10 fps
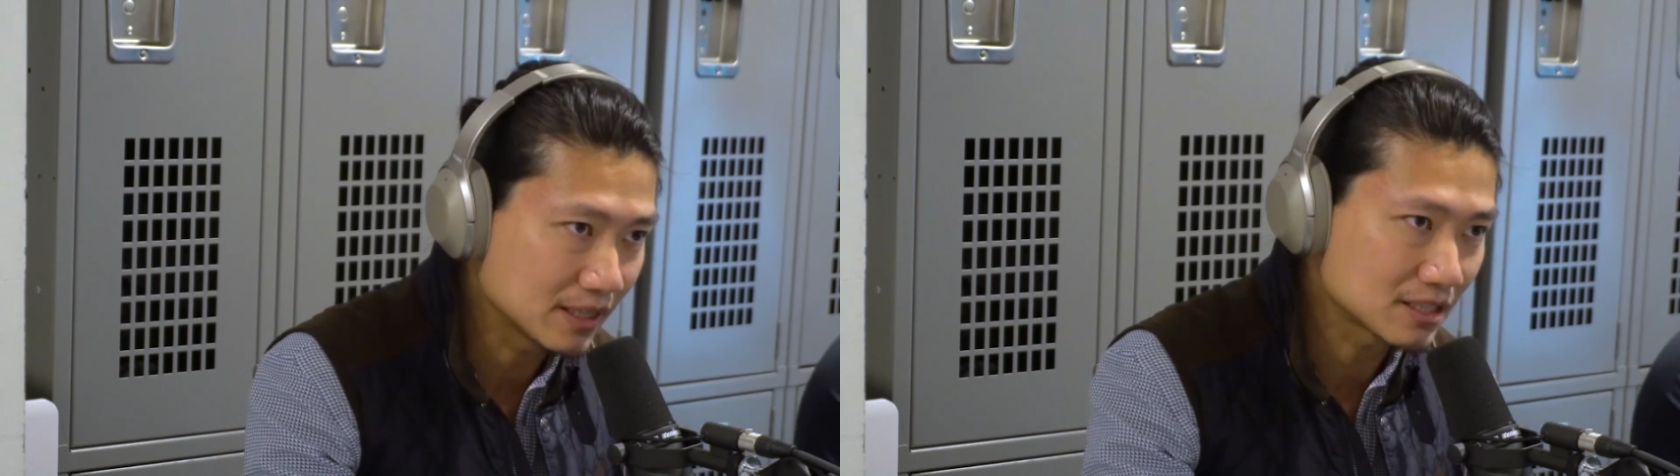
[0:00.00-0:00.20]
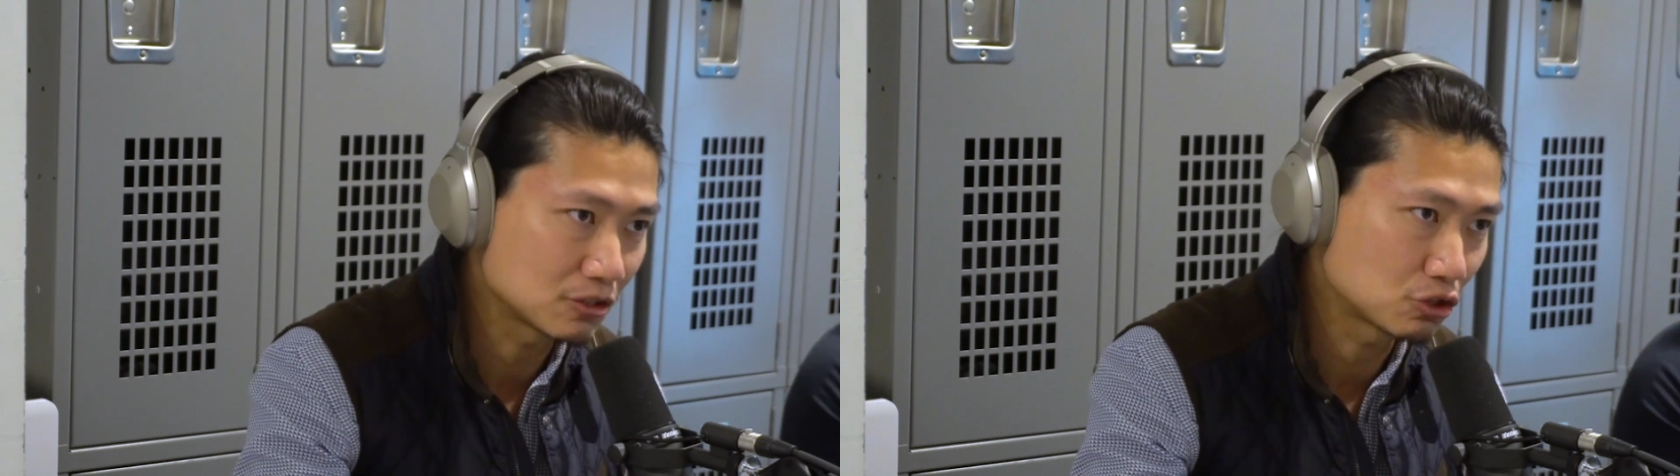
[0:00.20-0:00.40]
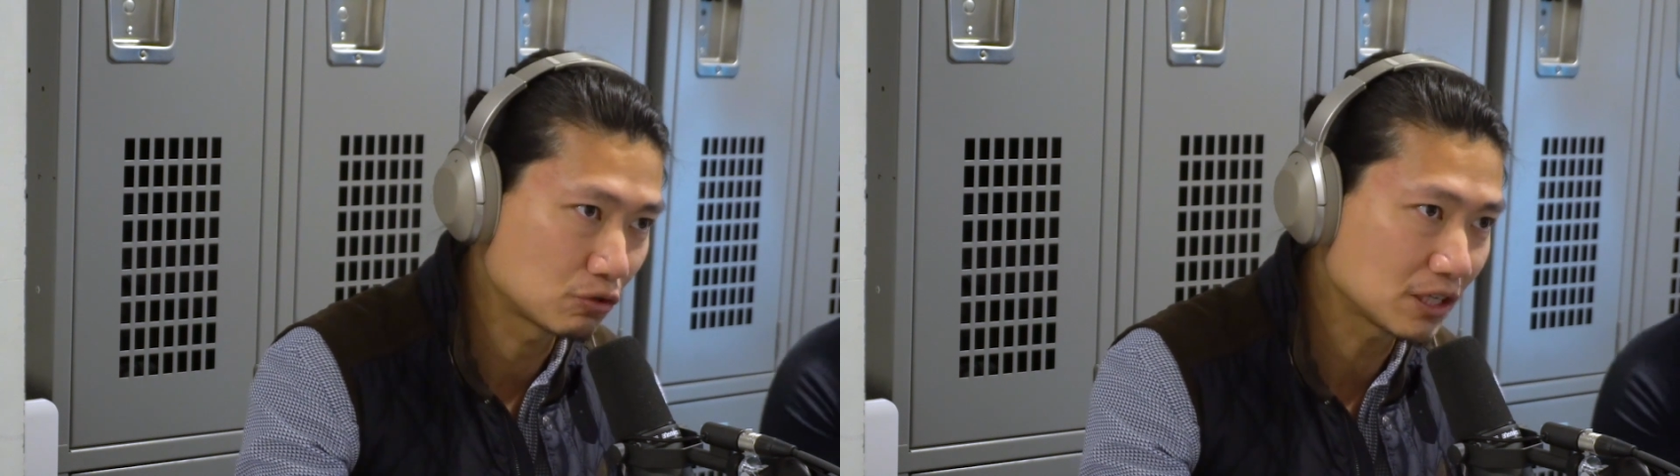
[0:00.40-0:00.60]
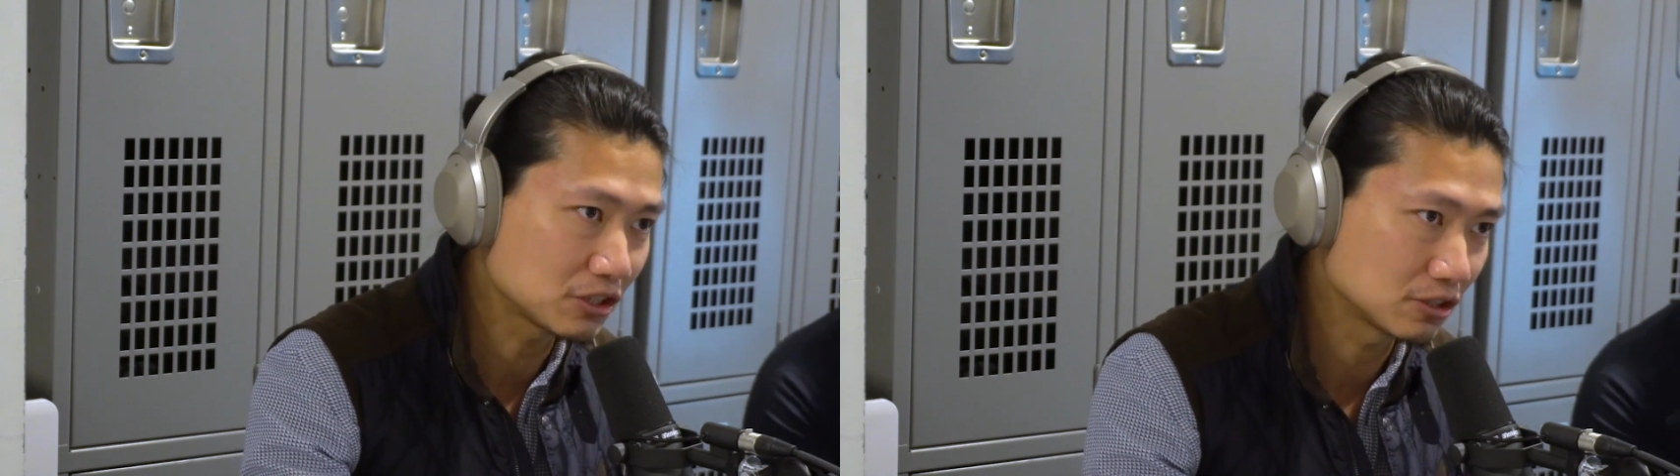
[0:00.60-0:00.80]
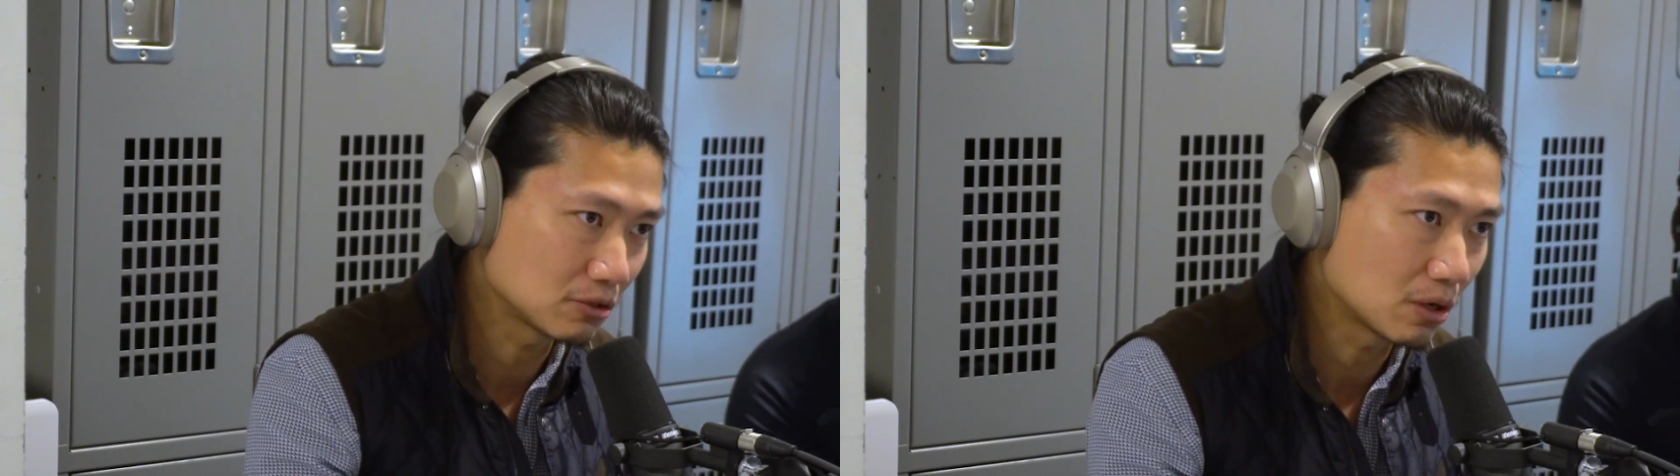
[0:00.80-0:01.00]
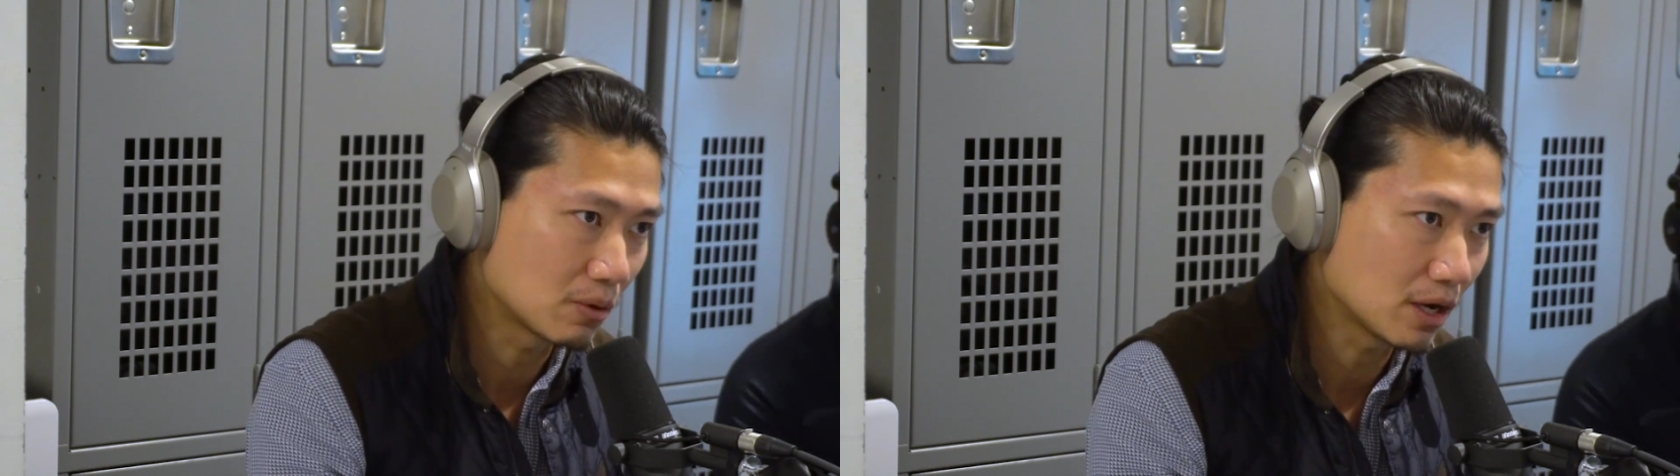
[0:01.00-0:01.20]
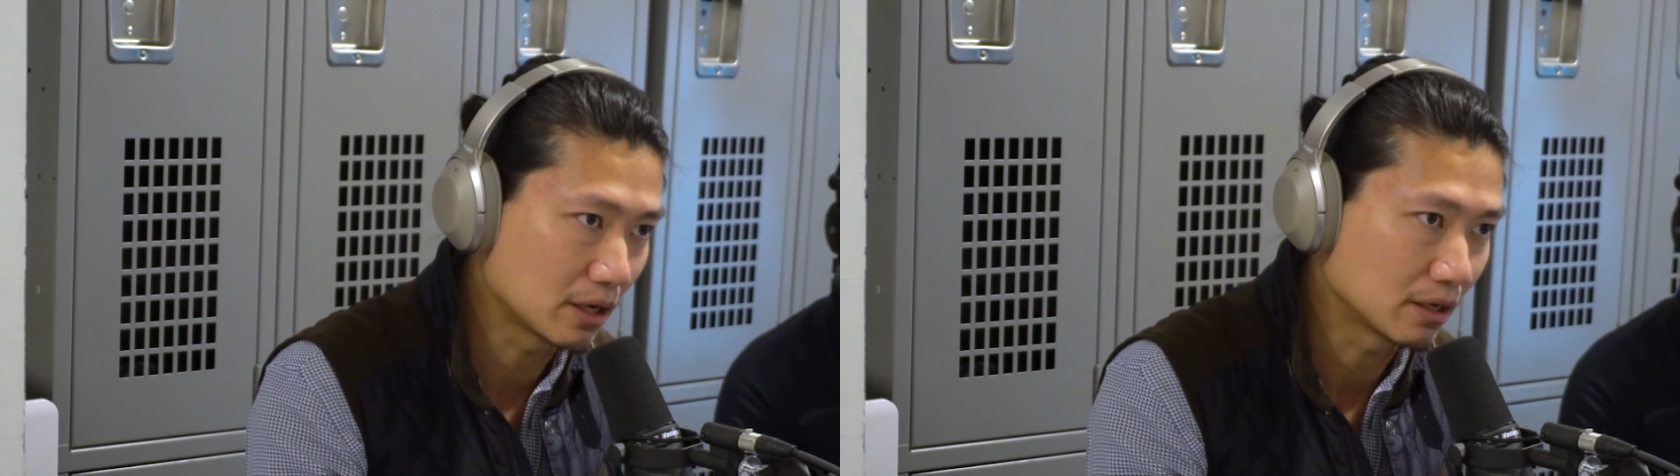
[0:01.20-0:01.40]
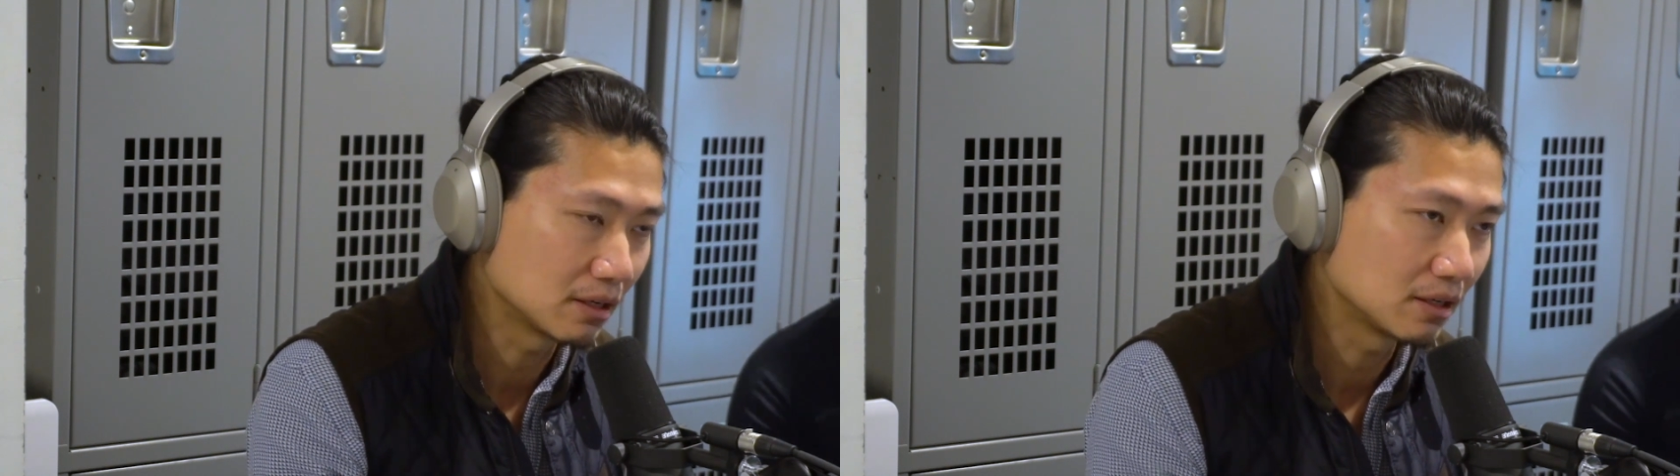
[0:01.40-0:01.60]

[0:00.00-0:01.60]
this construction to go on